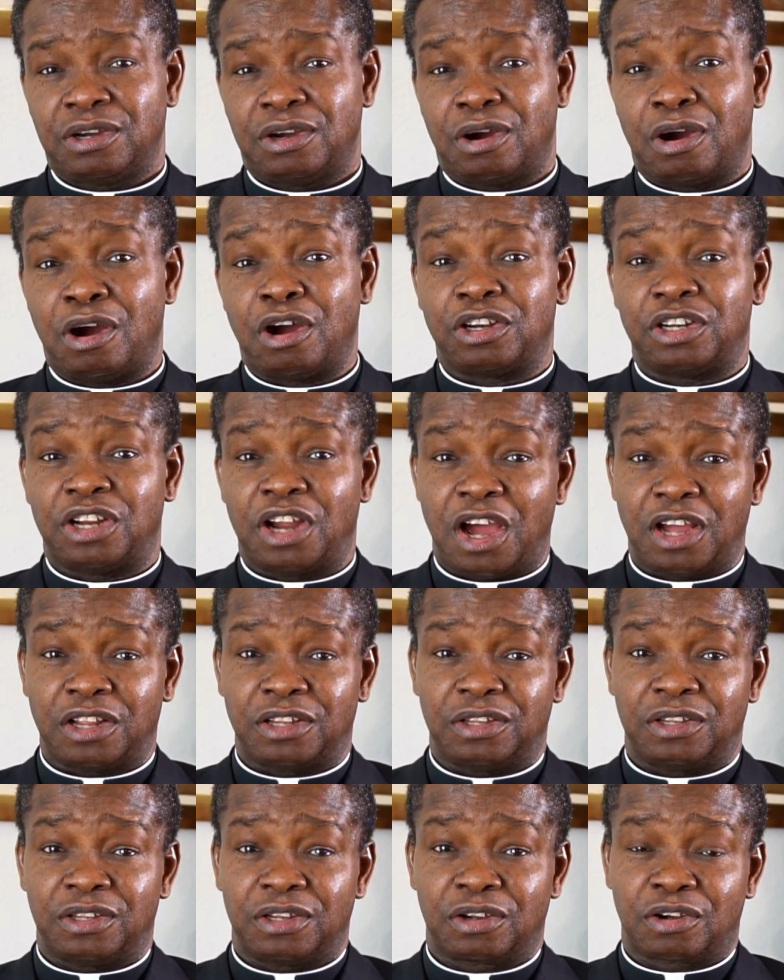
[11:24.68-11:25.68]
or
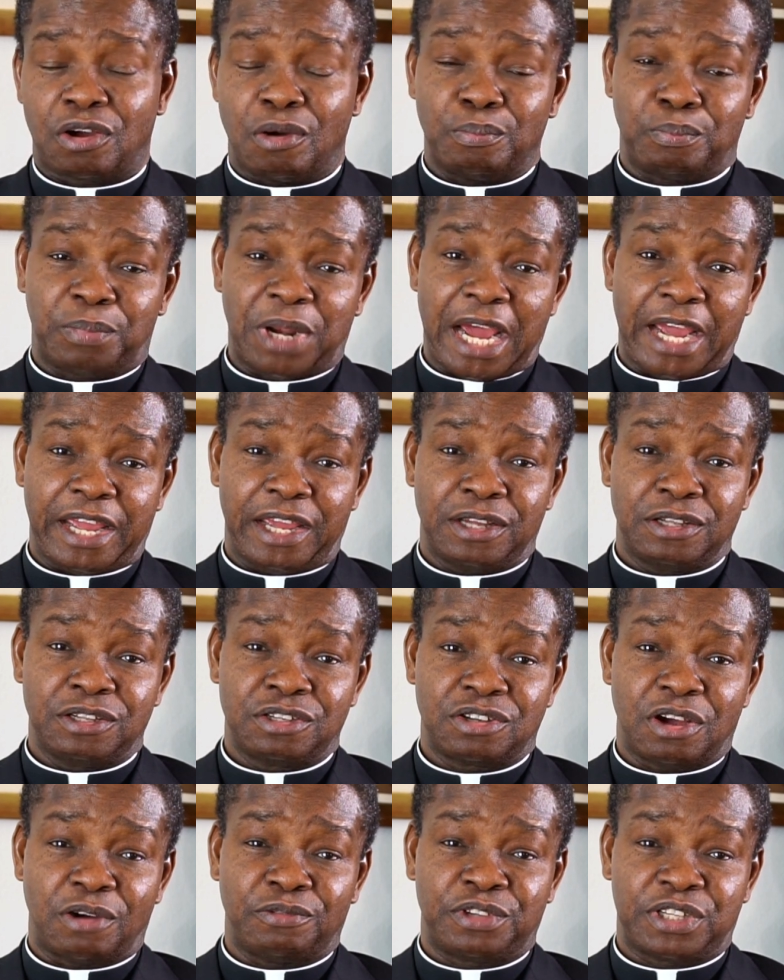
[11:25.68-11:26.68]

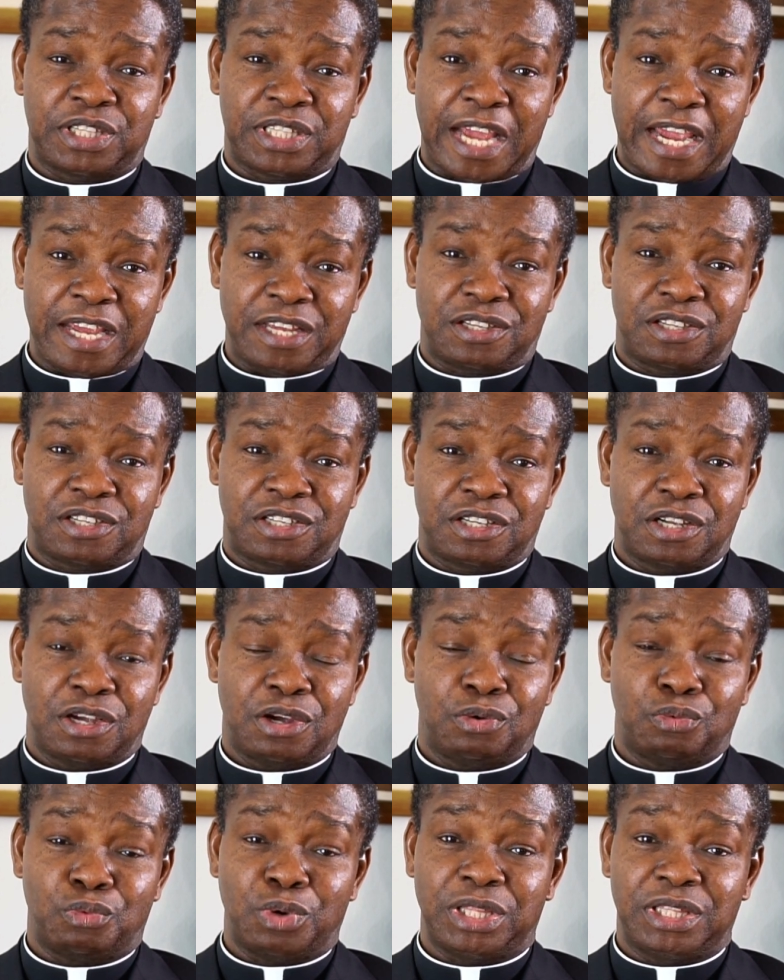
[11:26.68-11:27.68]
non-compliance of states
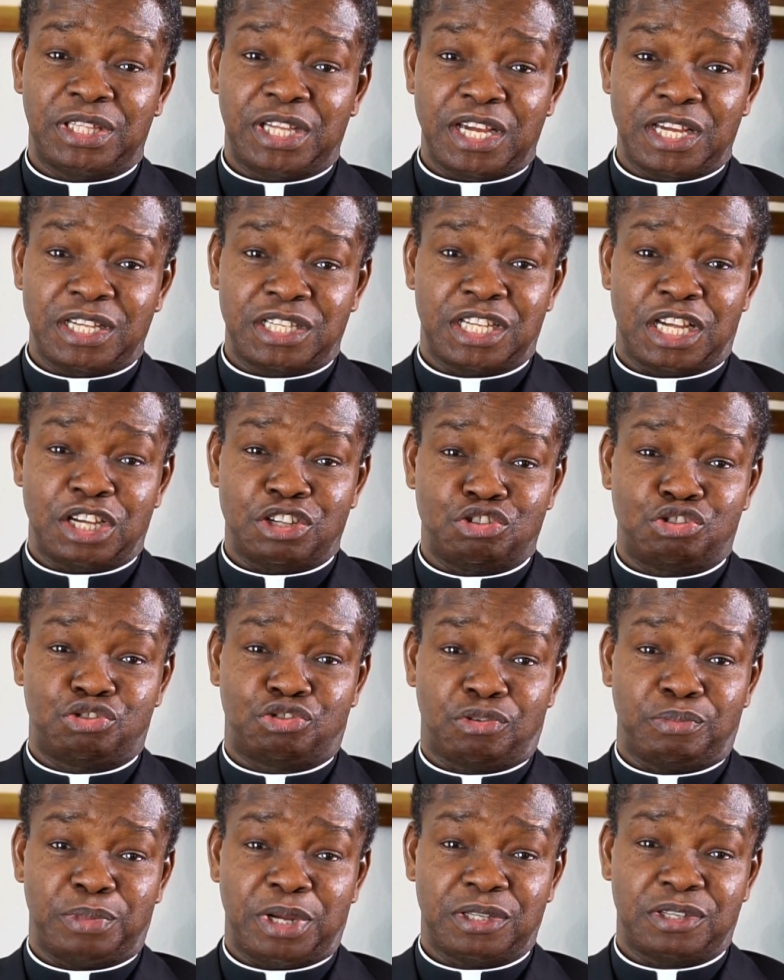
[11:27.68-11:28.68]
with these
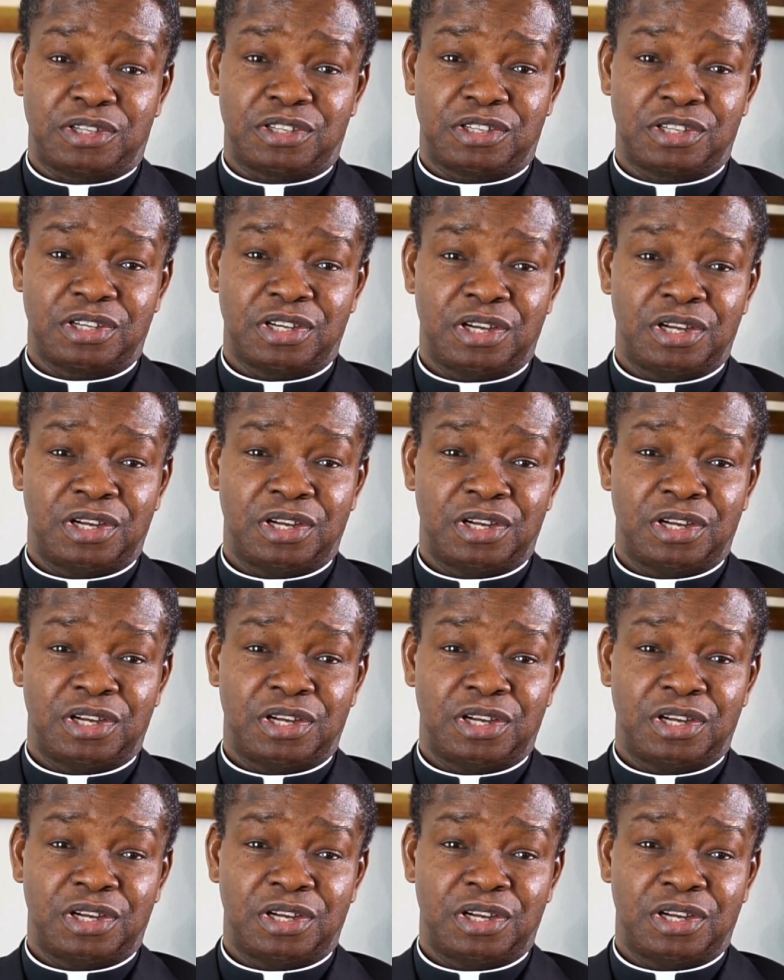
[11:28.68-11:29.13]
instruments,